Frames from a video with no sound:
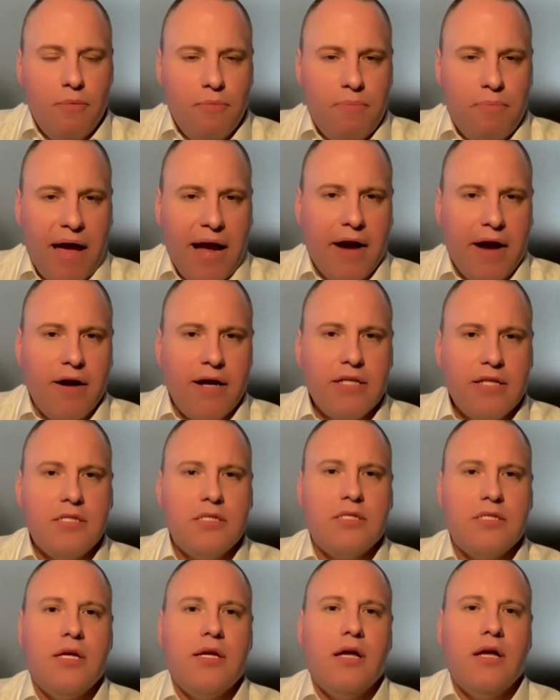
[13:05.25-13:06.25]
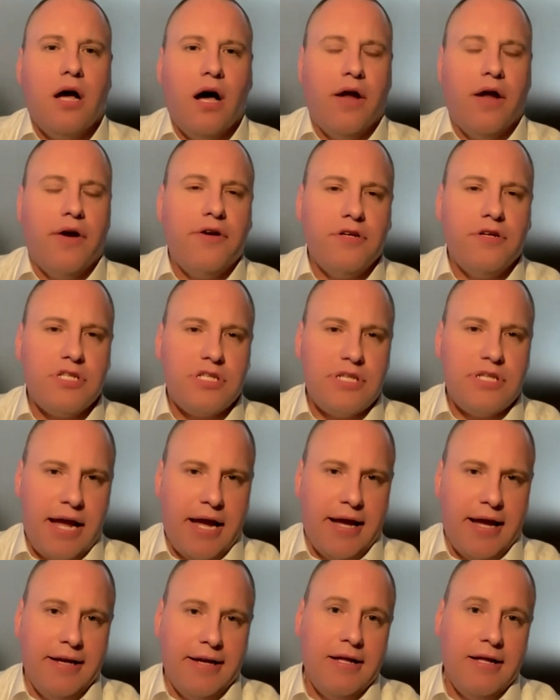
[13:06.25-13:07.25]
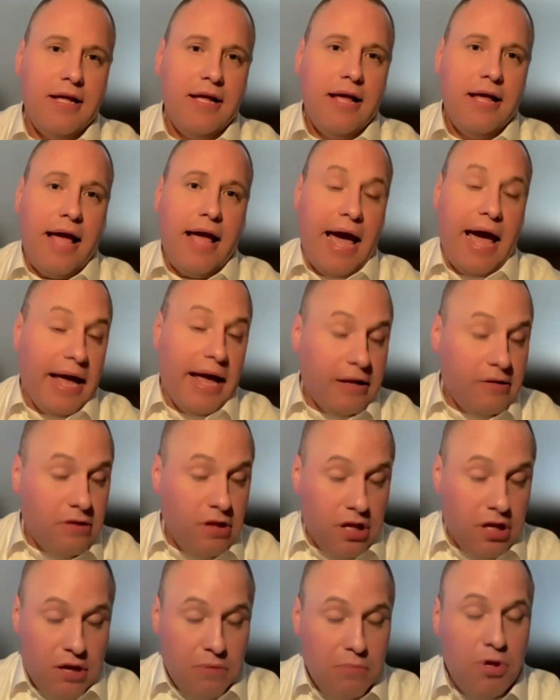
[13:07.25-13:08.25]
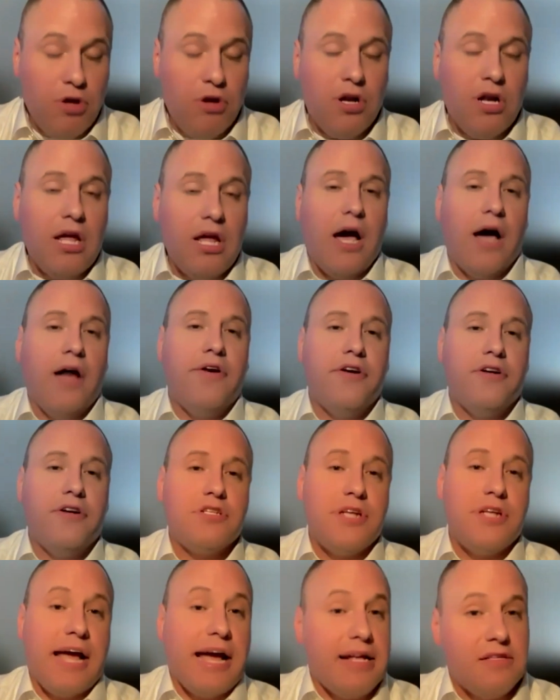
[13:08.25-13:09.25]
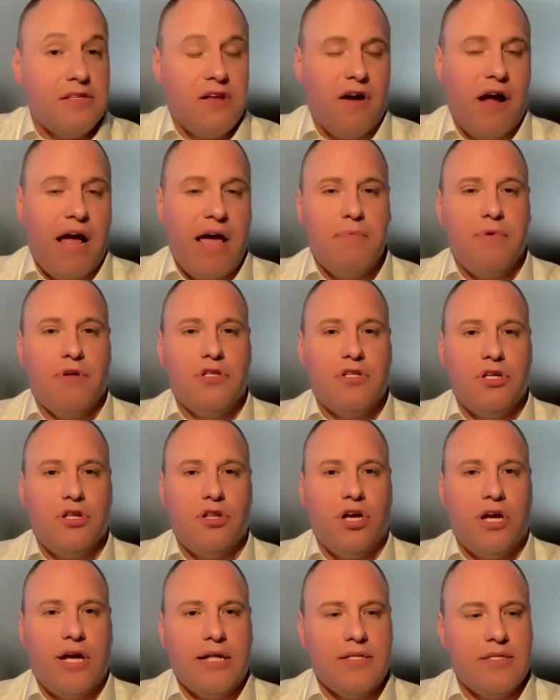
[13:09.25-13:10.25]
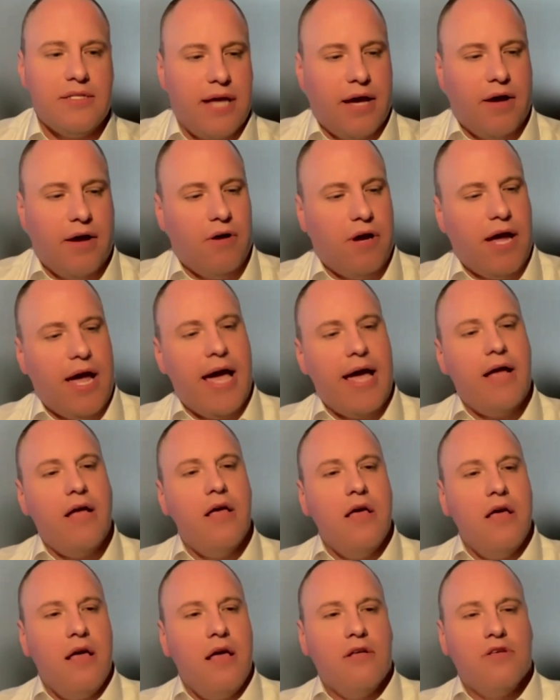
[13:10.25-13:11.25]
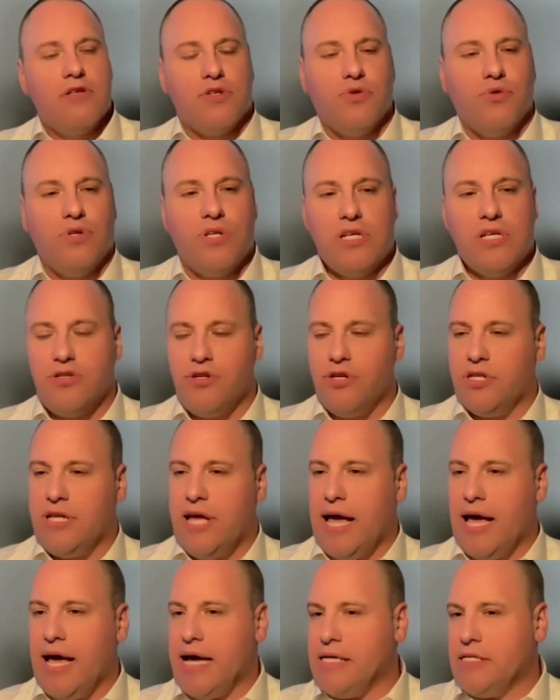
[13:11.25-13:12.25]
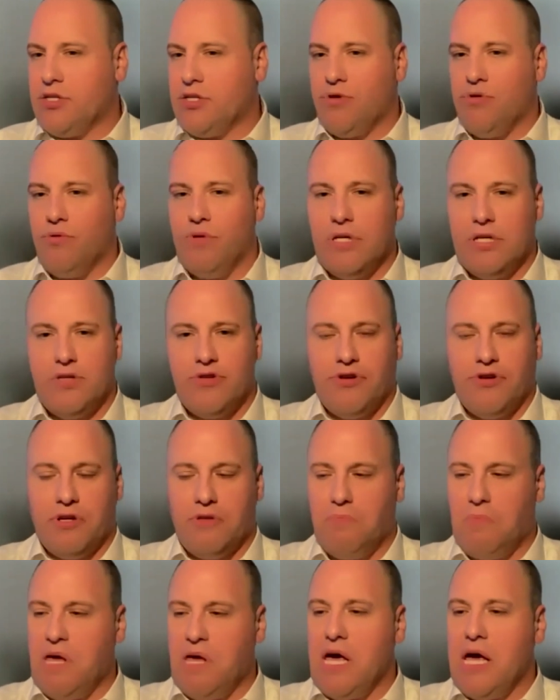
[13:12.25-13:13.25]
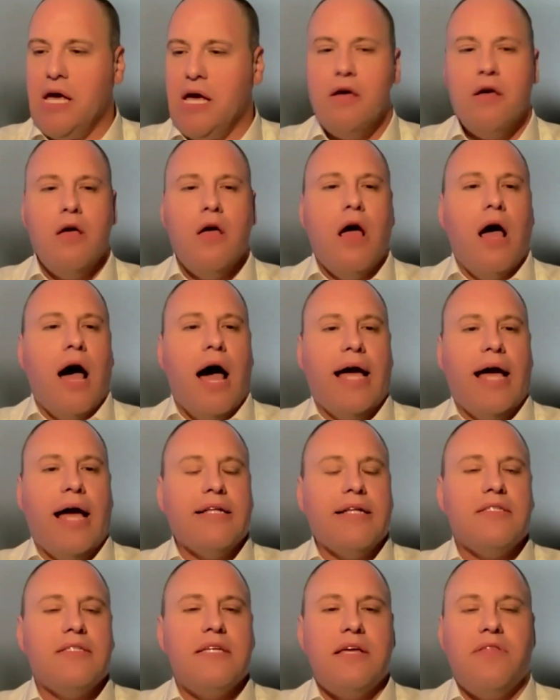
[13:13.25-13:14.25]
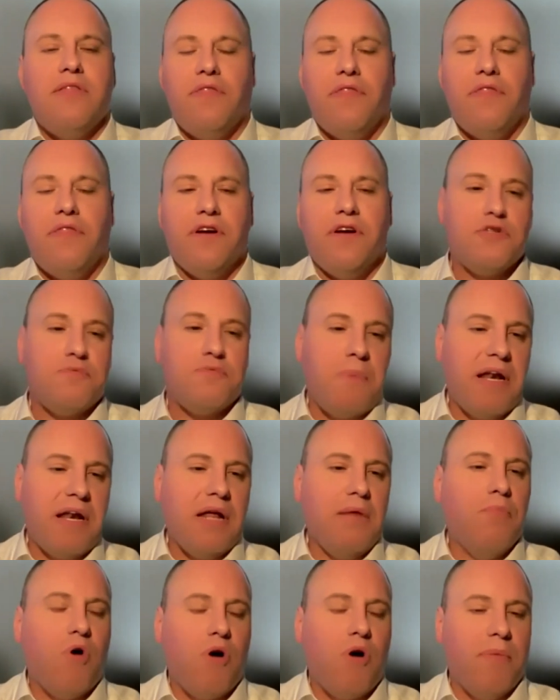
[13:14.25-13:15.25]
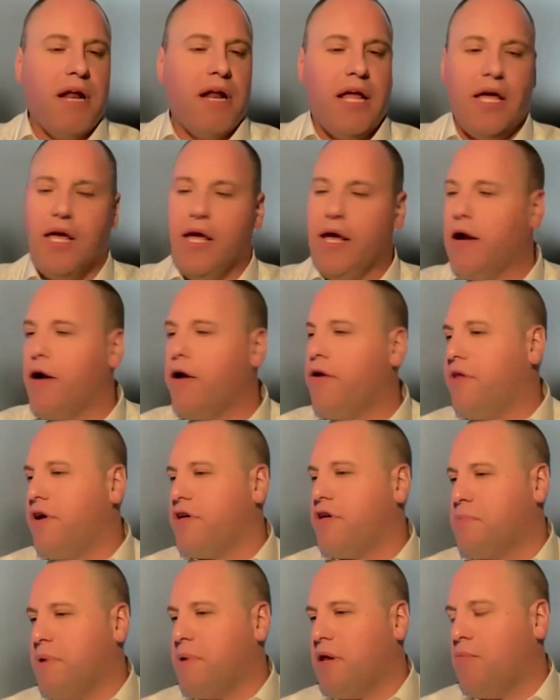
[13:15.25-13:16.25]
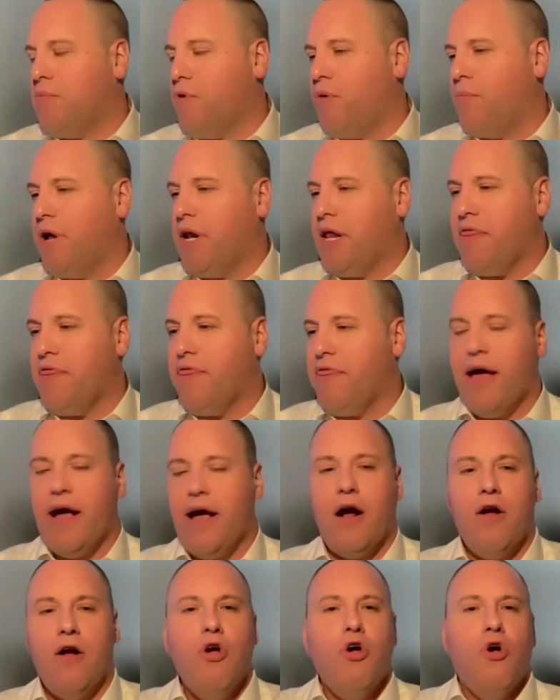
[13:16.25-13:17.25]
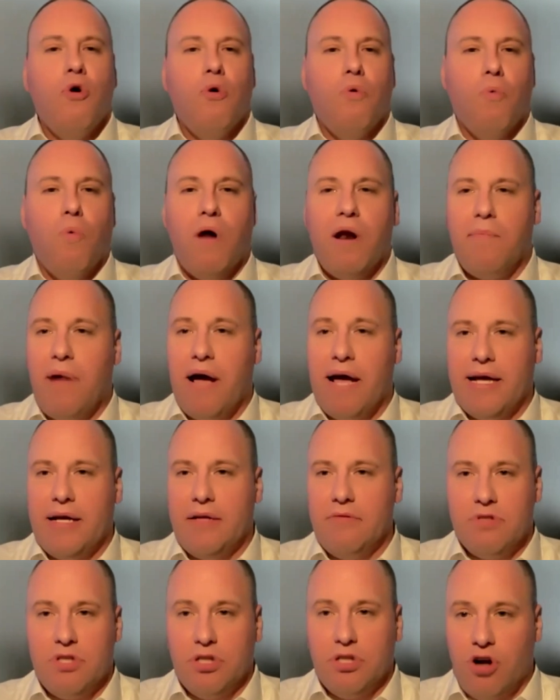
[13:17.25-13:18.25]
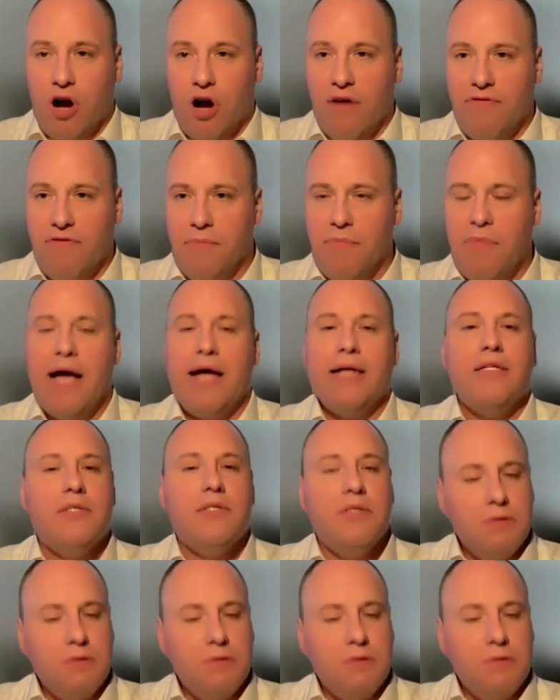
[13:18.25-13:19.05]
parents understand and the community understands. They're able to look and say, okay, school district A, school district B, I can see that they're spending more money here, they're spending more money there. What am I to draw from that?